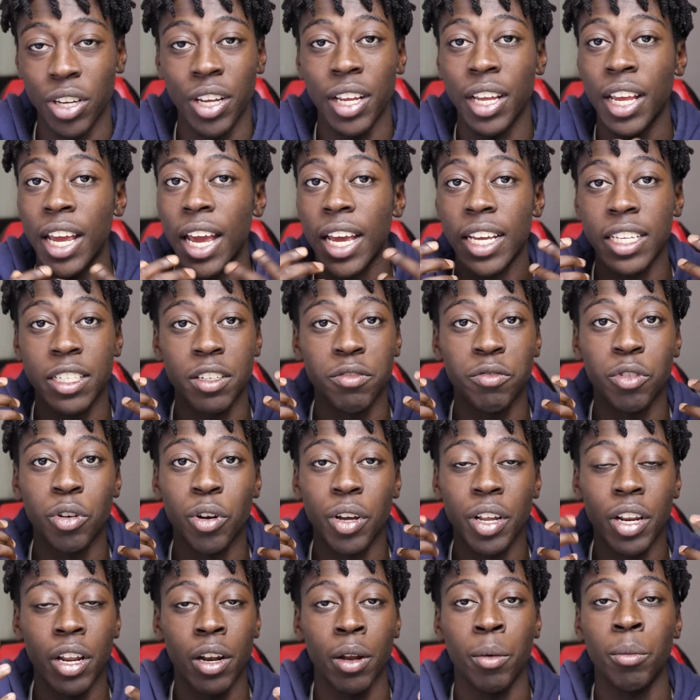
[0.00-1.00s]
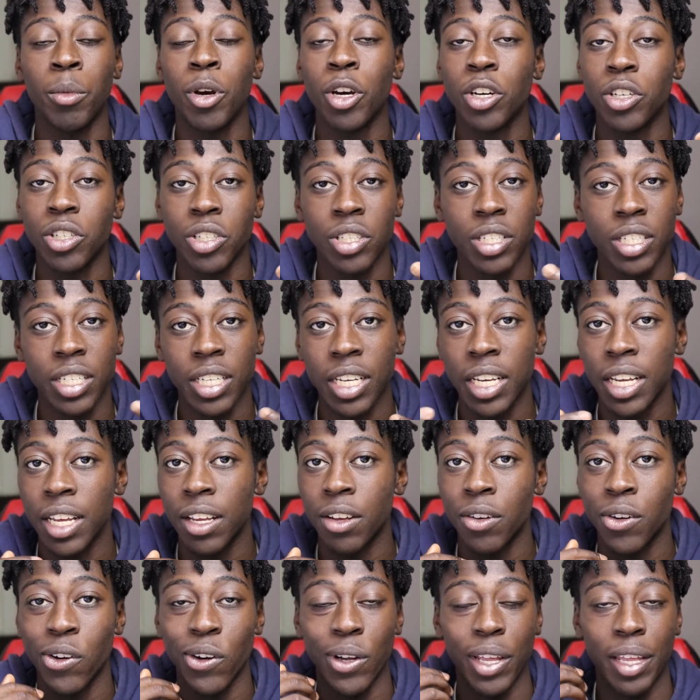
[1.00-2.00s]
in case if you're in an
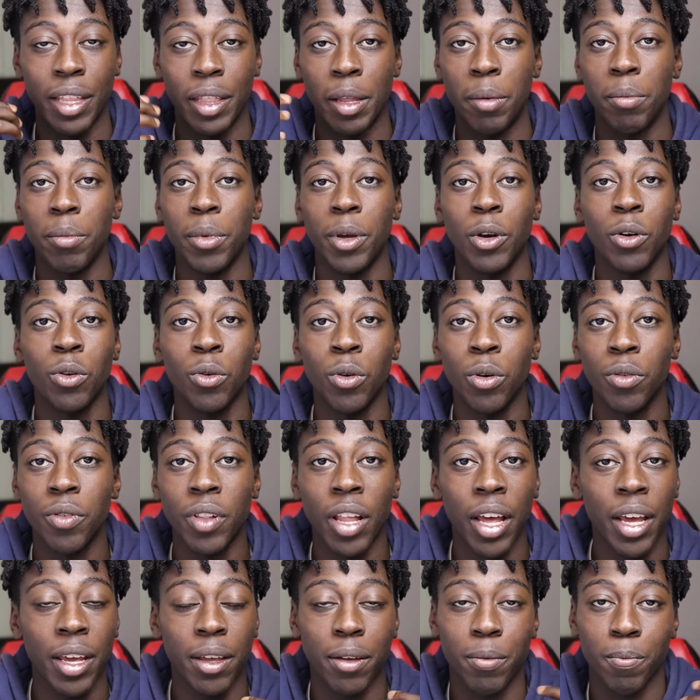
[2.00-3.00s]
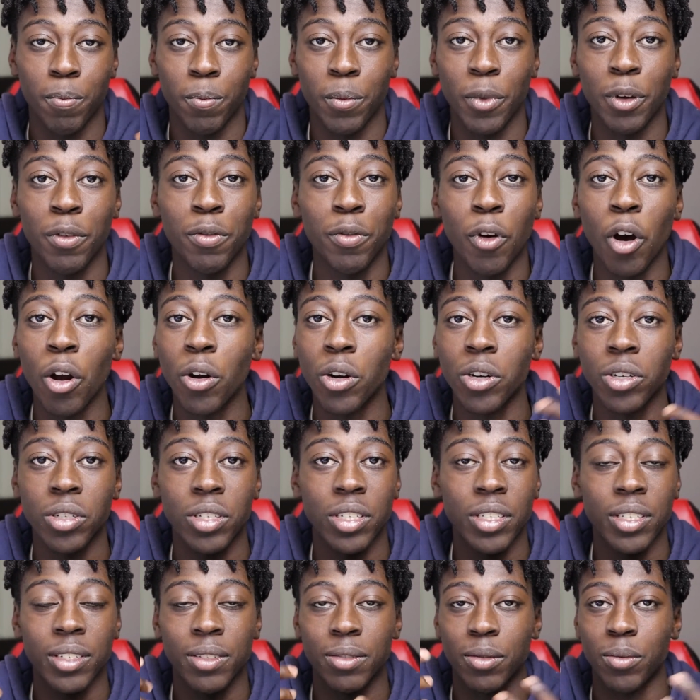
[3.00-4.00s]
emergency, you're in the middle of like the
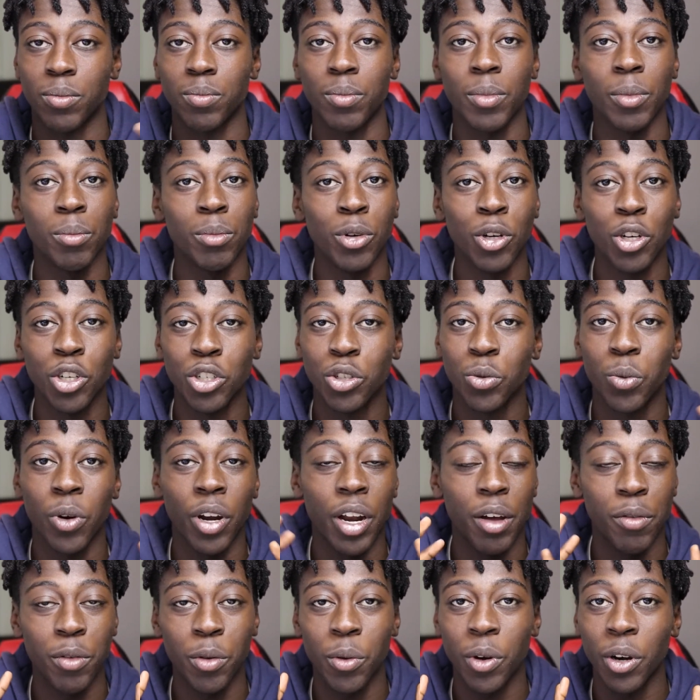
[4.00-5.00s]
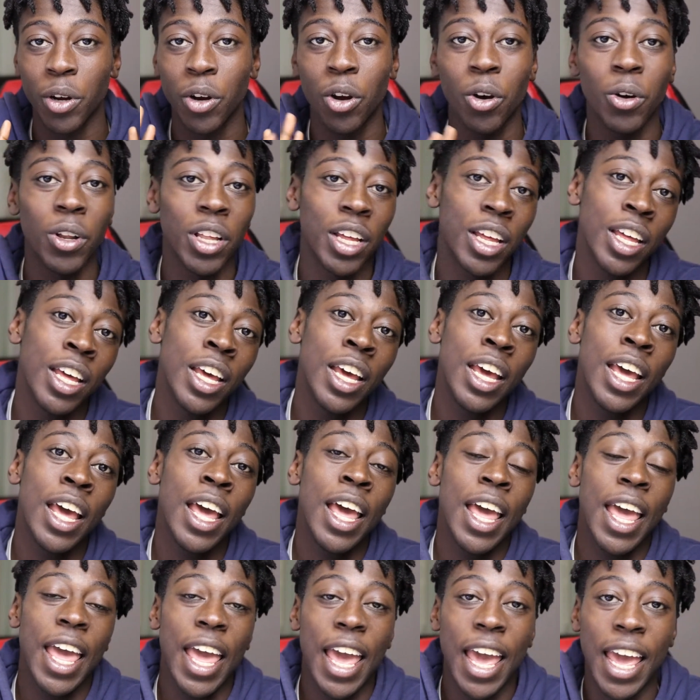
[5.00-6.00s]
forest, bush, whatever you want to call it,
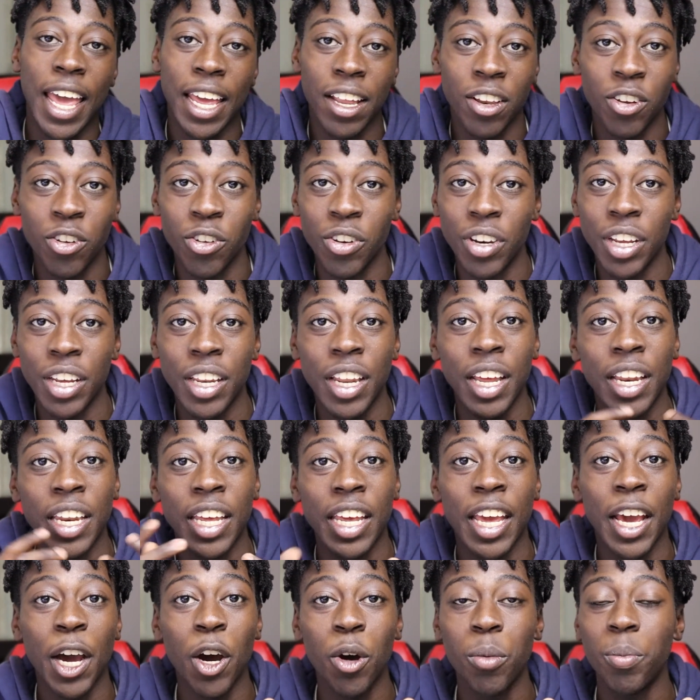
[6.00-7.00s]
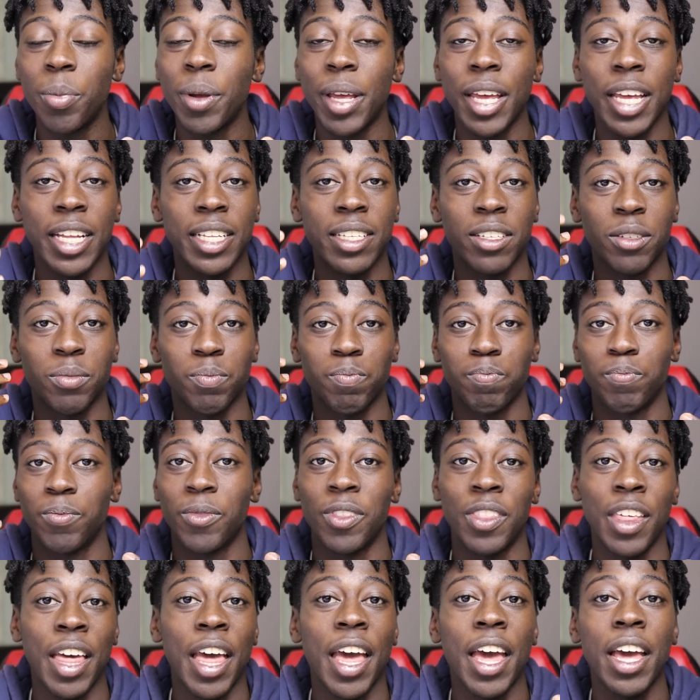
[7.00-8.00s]
and you need any help, it's
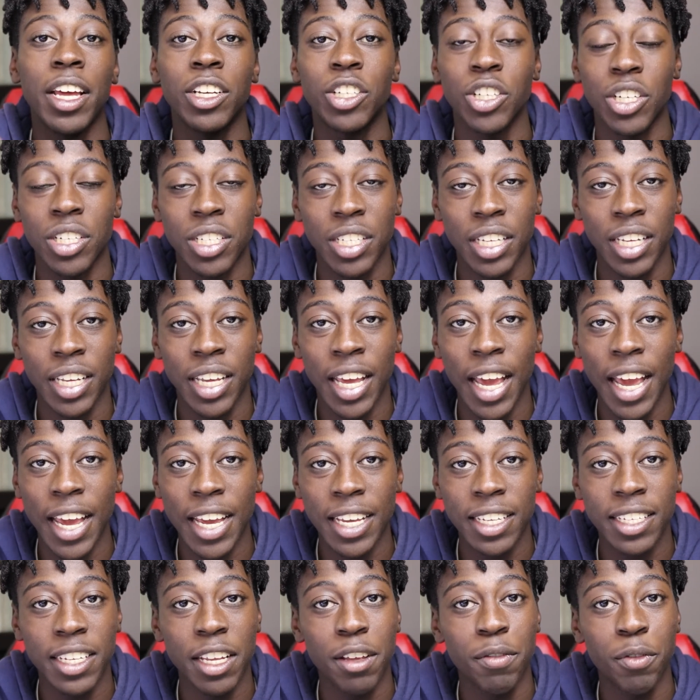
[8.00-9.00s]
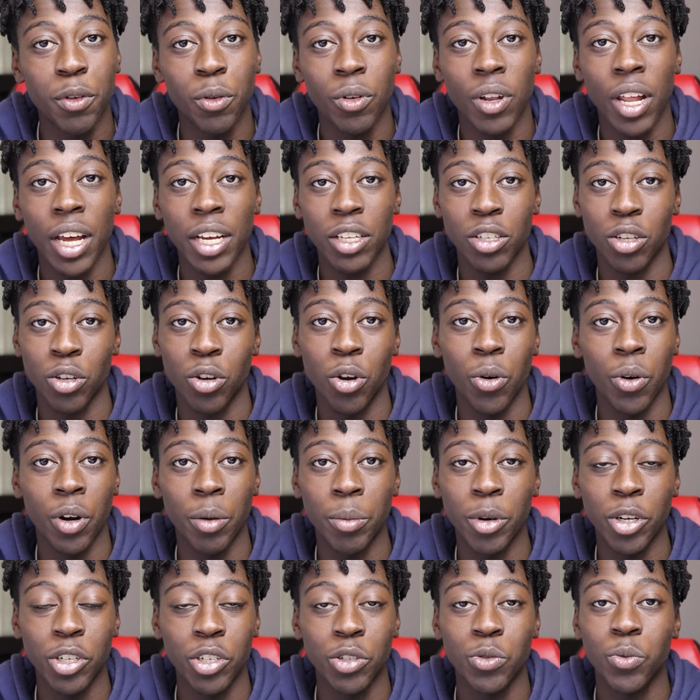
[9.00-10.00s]
there just in case if you'd like to call an
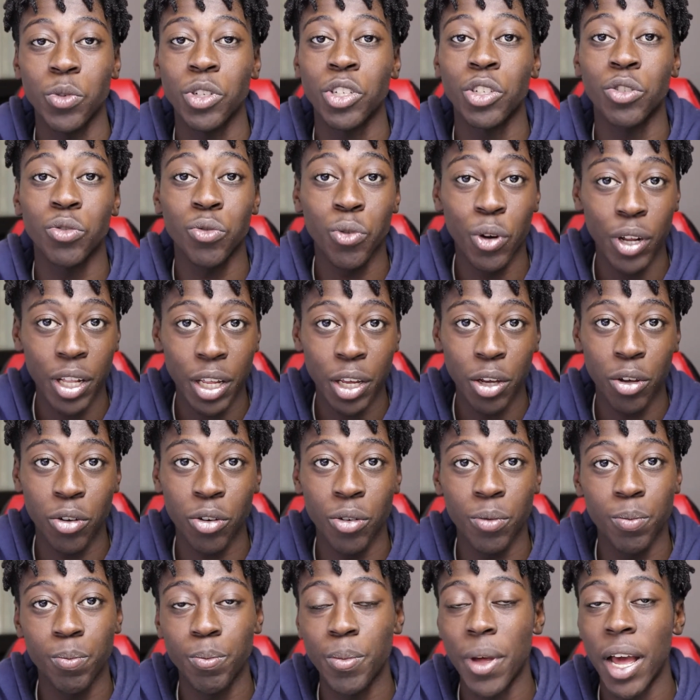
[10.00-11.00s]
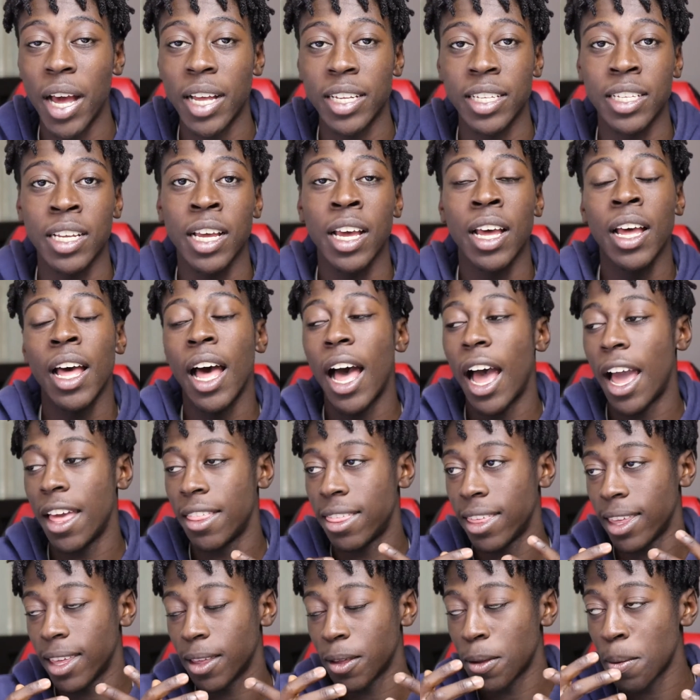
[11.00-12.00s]
emergency, which is really good, as I
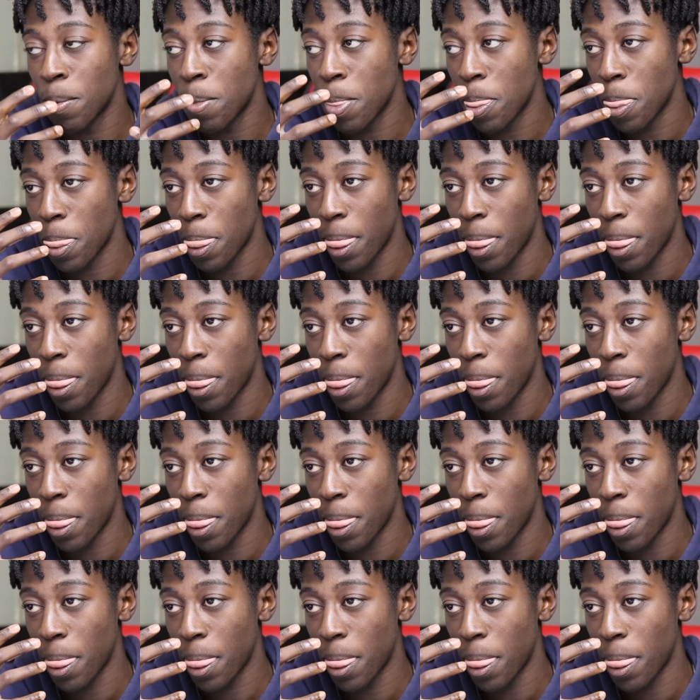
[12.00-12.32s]
think